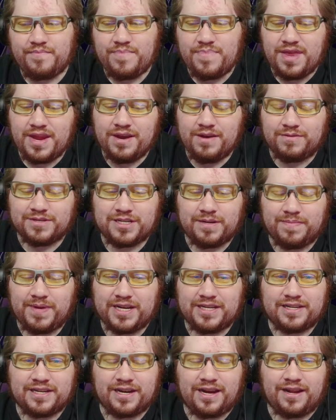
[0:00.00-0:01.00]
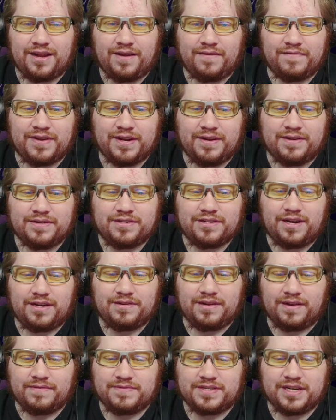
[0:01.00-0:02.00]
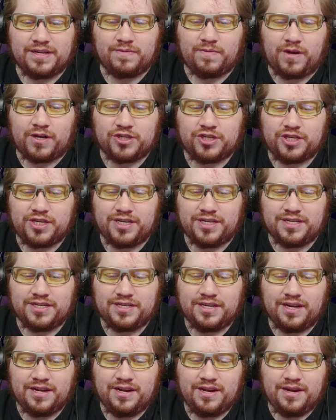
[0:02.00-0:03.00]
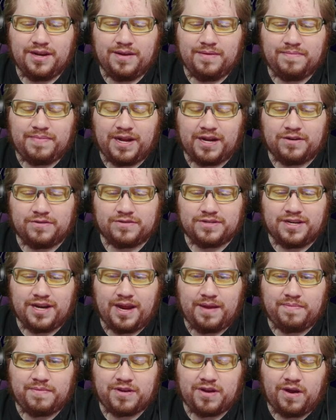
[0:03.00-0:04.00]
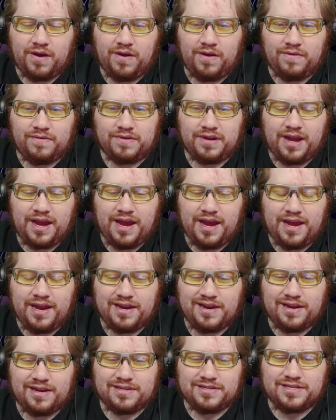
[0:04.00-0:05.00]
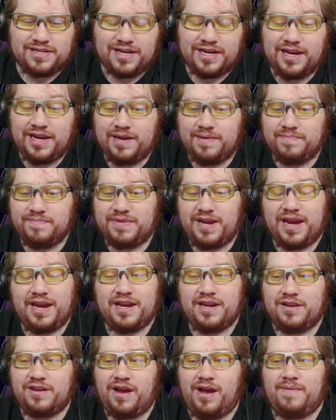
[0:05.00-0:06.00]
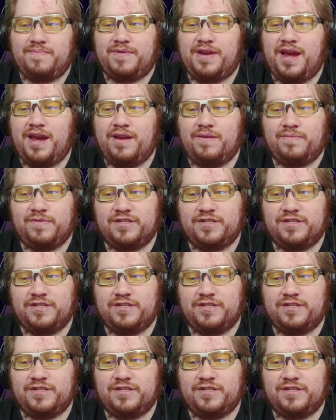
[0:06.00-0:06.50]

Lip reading: amazing. I loved it. I loved seeing Washington players named, called, and seeing him taken top 10